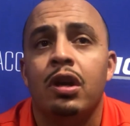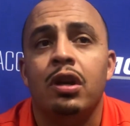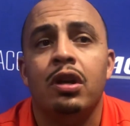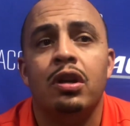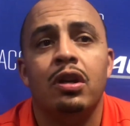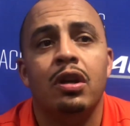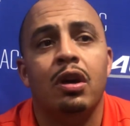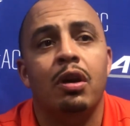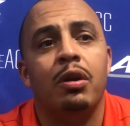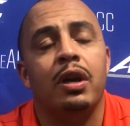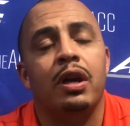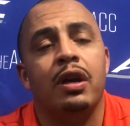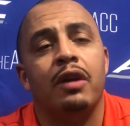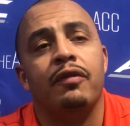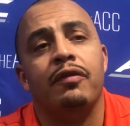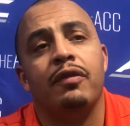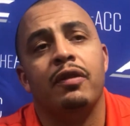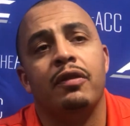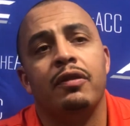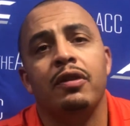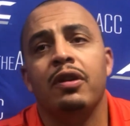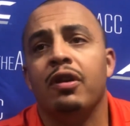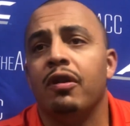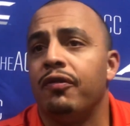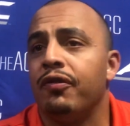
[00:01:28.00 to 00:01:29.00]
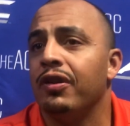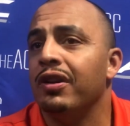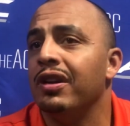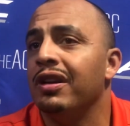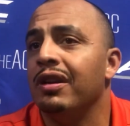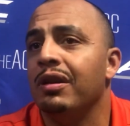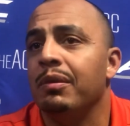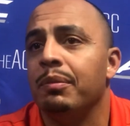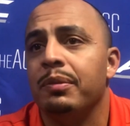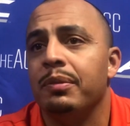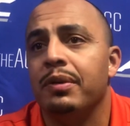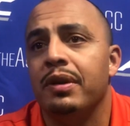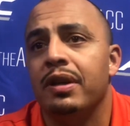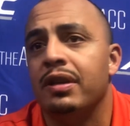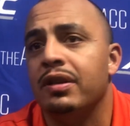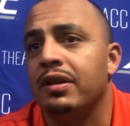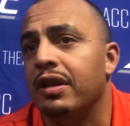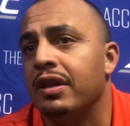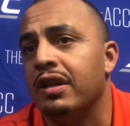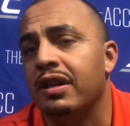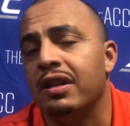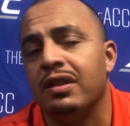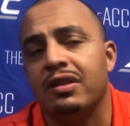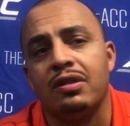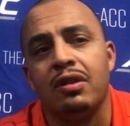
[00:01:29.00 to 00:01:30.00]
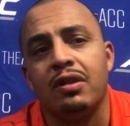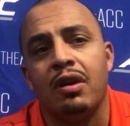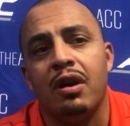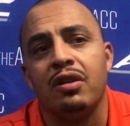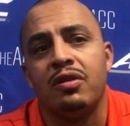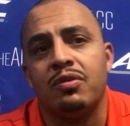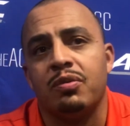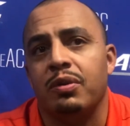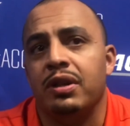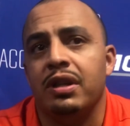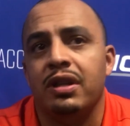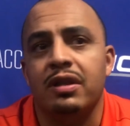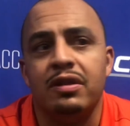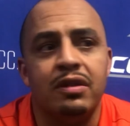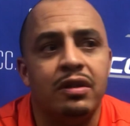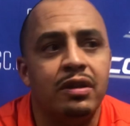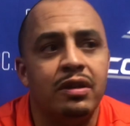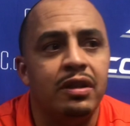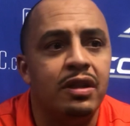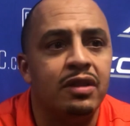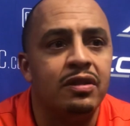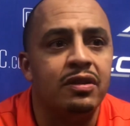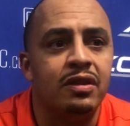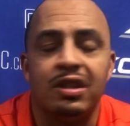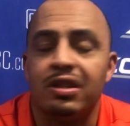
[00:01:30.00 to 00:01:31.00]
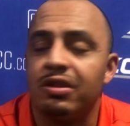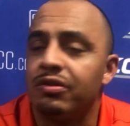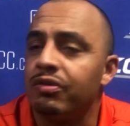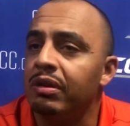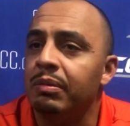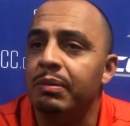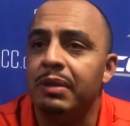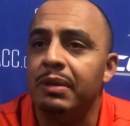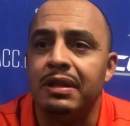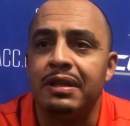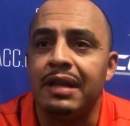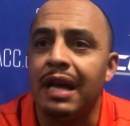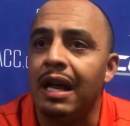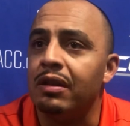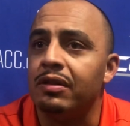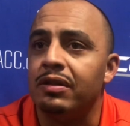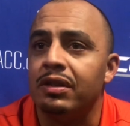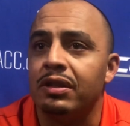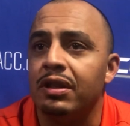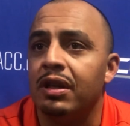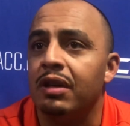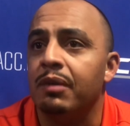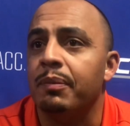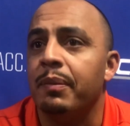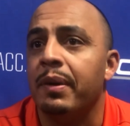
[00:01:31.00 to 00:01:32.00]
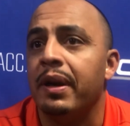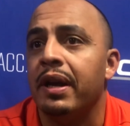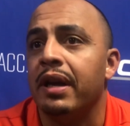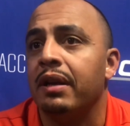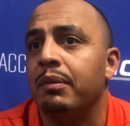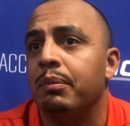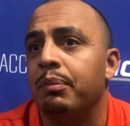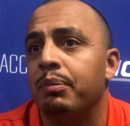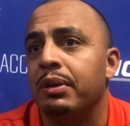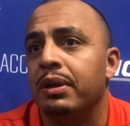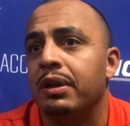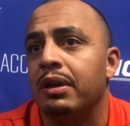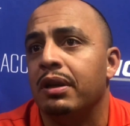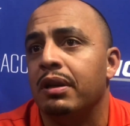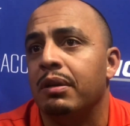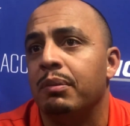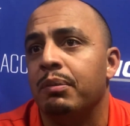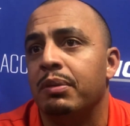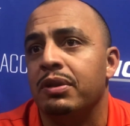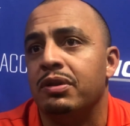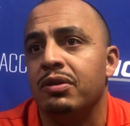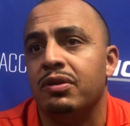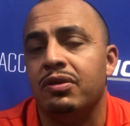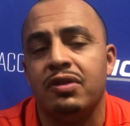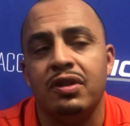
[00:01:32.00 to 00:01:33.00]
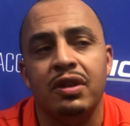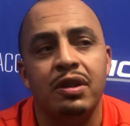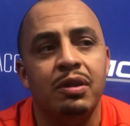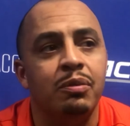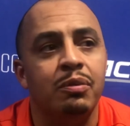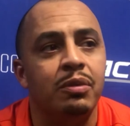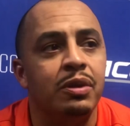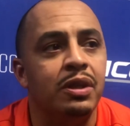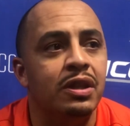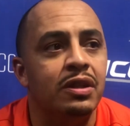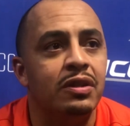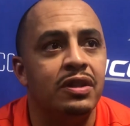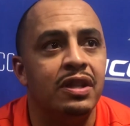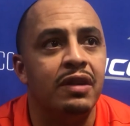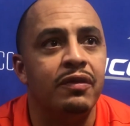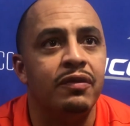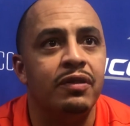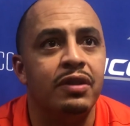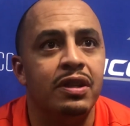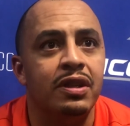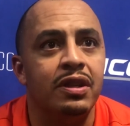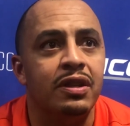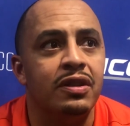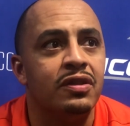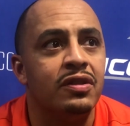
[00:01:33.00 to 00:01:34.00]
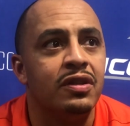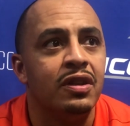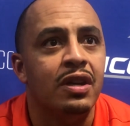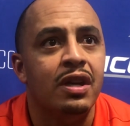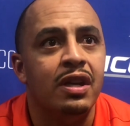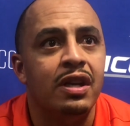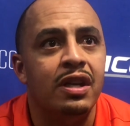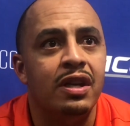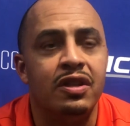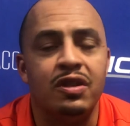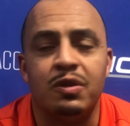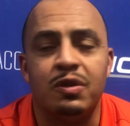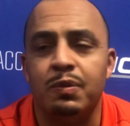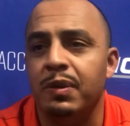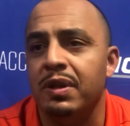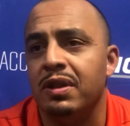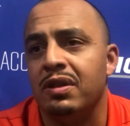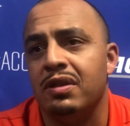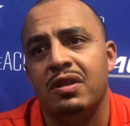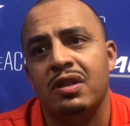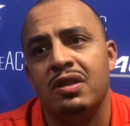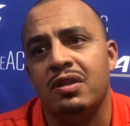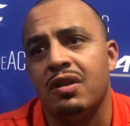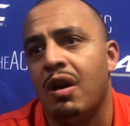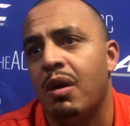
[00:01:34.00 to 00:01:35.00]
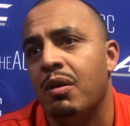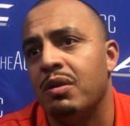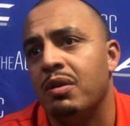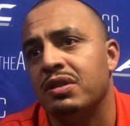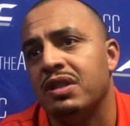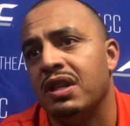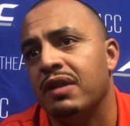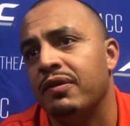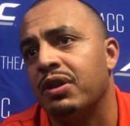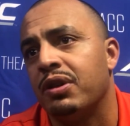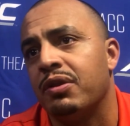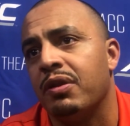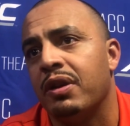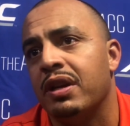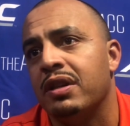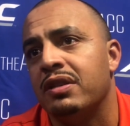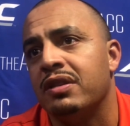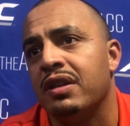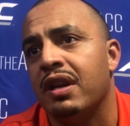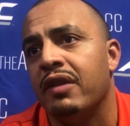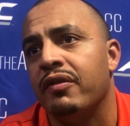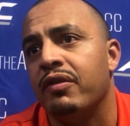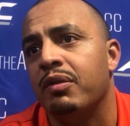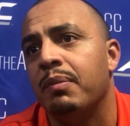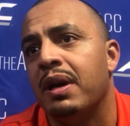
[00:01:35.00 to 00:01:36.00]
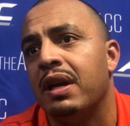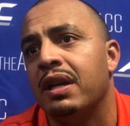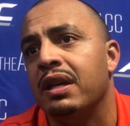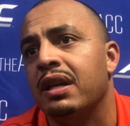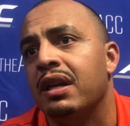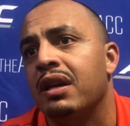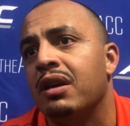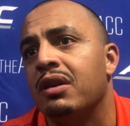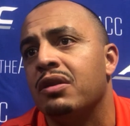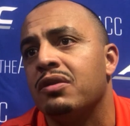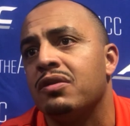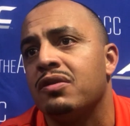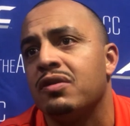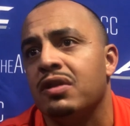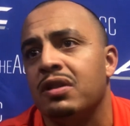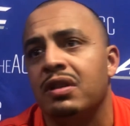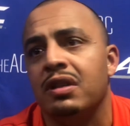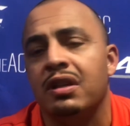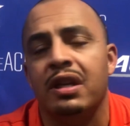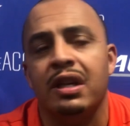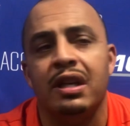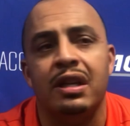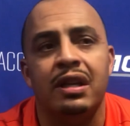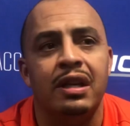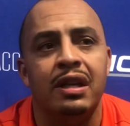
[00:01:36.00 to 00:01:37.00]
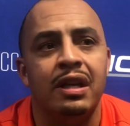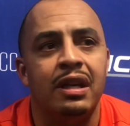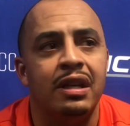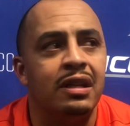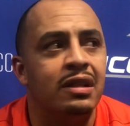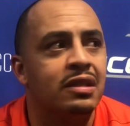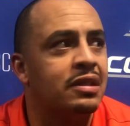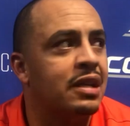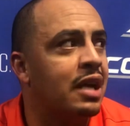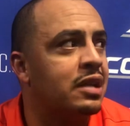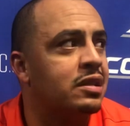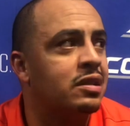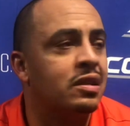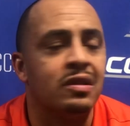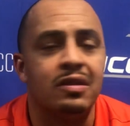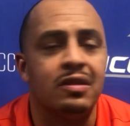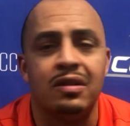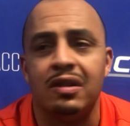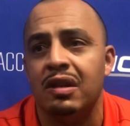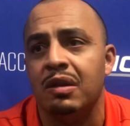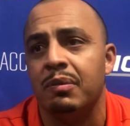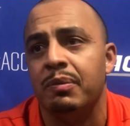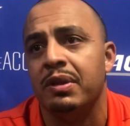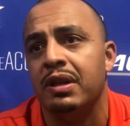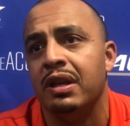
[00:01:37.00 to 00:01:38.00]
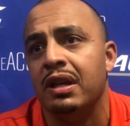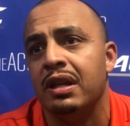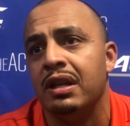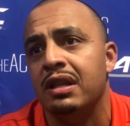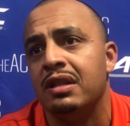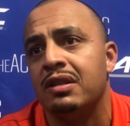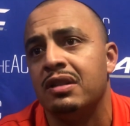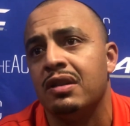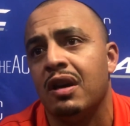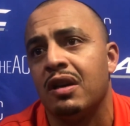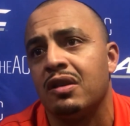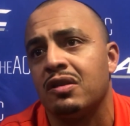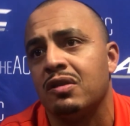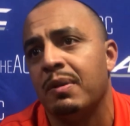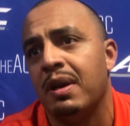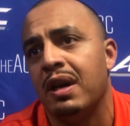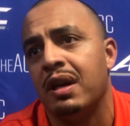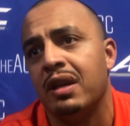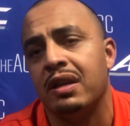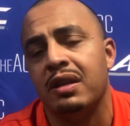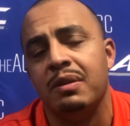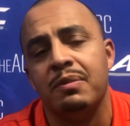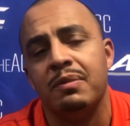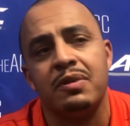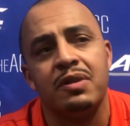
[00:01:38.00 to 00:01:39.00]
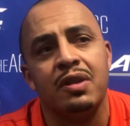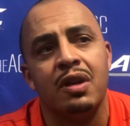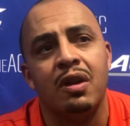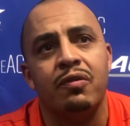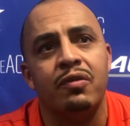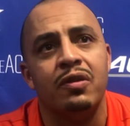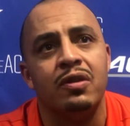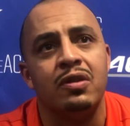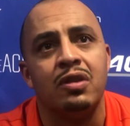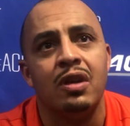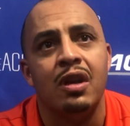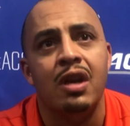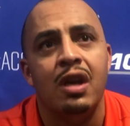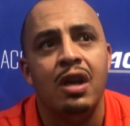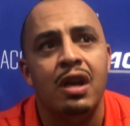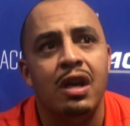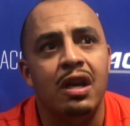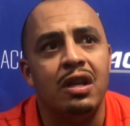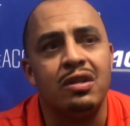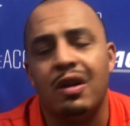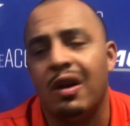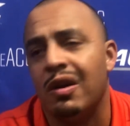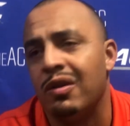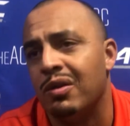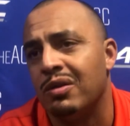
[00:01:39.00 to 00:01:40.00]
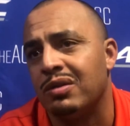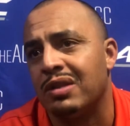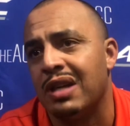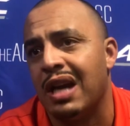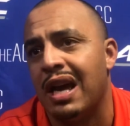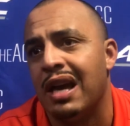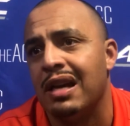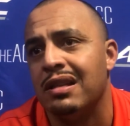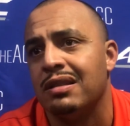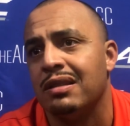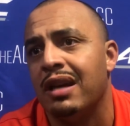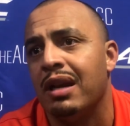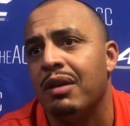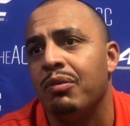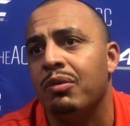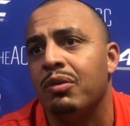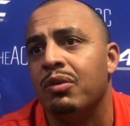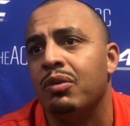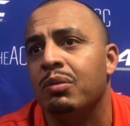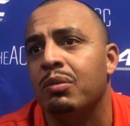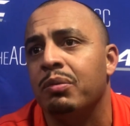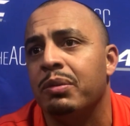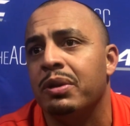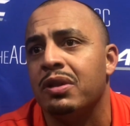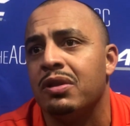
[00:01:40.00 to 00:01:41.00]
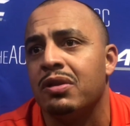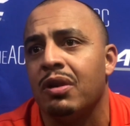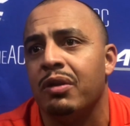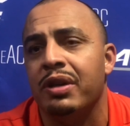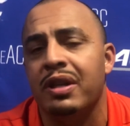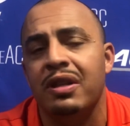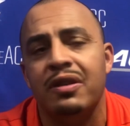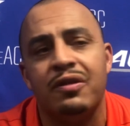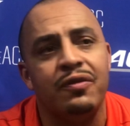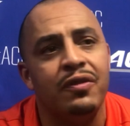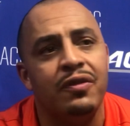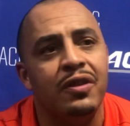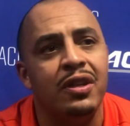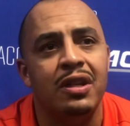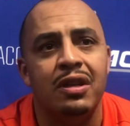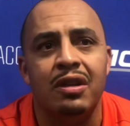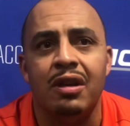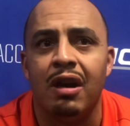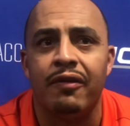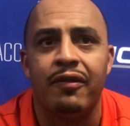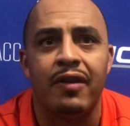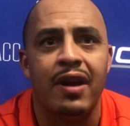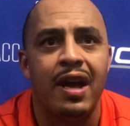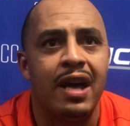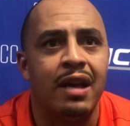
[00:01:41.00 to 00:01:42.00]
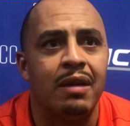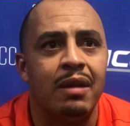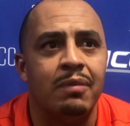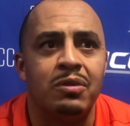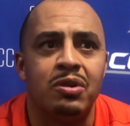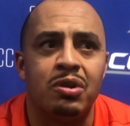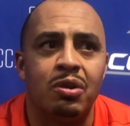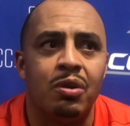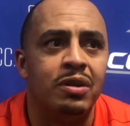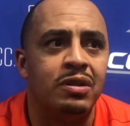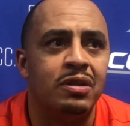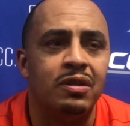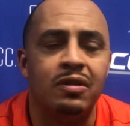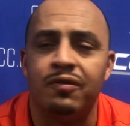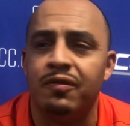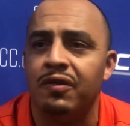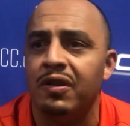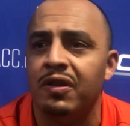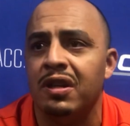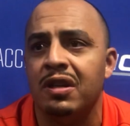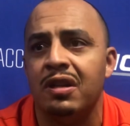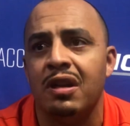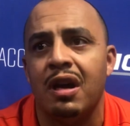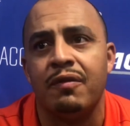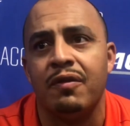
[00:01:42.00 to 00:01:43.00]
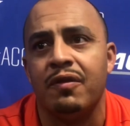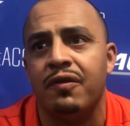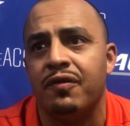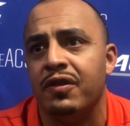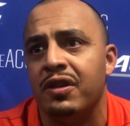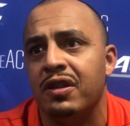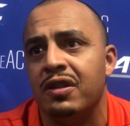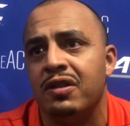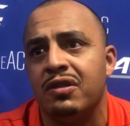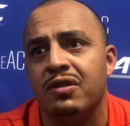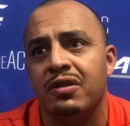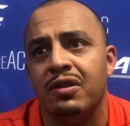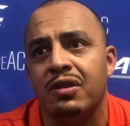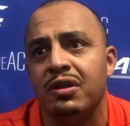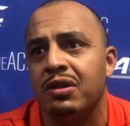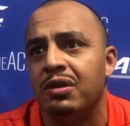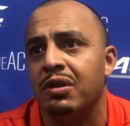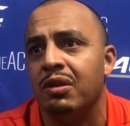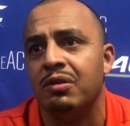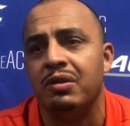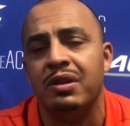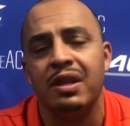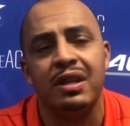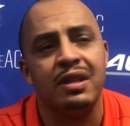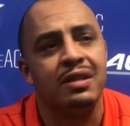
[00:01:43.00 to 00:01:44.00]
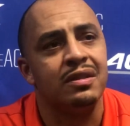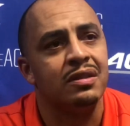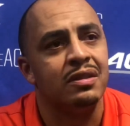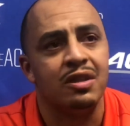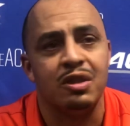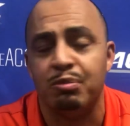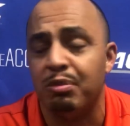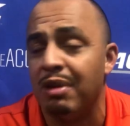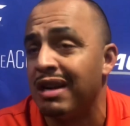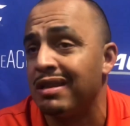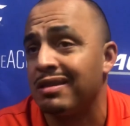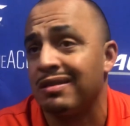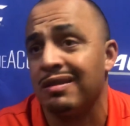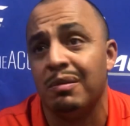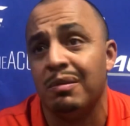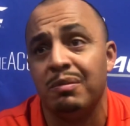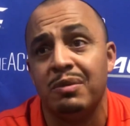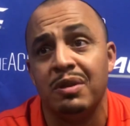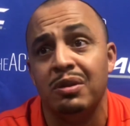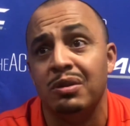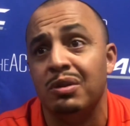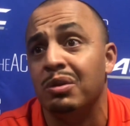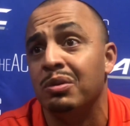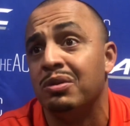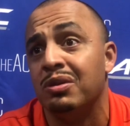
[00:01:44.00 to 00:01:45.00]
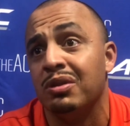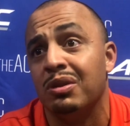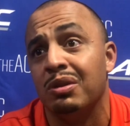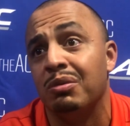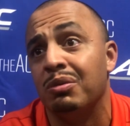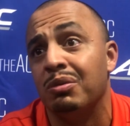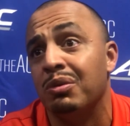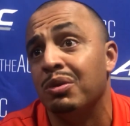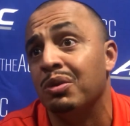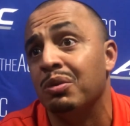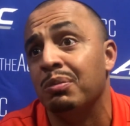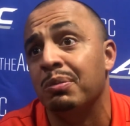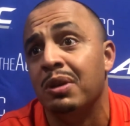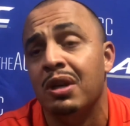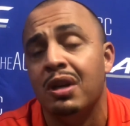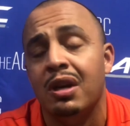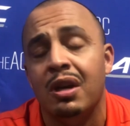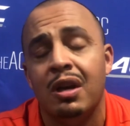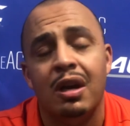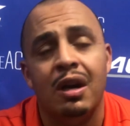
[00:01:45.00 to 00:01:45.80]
You know, for him, it starts with he's an extremely talented young man. But you see when he's giving his speeches, he's always giving credit to everybody else. And it's not just him. And he talks about it himself. It's all those guys in that room. And so he's feeding off of Adam Choice. He's feeding off of Feaster. You know, Dixon has brought something new to the room.